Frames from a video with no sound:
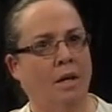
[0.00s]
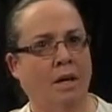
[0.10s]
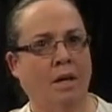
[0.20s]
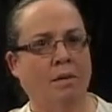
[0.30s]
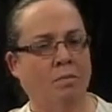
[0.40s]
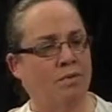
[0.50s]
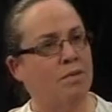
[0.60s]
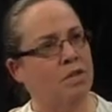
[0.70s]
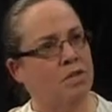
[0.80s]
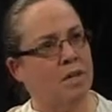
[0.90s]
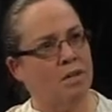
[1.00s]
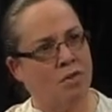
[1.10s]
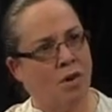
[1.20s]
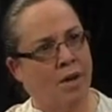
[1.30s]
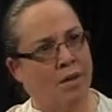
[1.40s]
and we finish that at
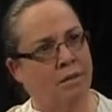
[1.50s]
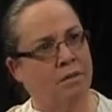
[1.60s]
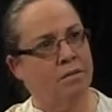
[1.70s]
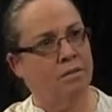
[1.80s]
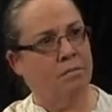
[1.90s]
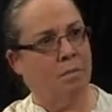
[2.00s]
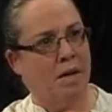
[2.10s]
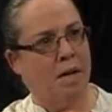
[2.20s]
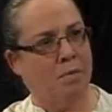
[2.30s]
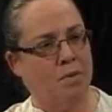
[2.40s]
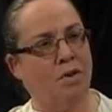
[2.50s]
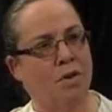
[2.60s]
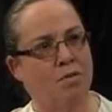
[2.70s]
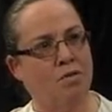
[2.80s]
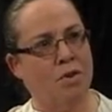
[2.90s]
9, pack up at
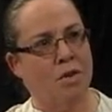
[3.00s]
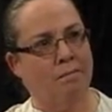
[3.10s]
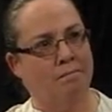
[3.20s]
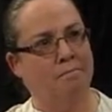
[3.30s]
9:30.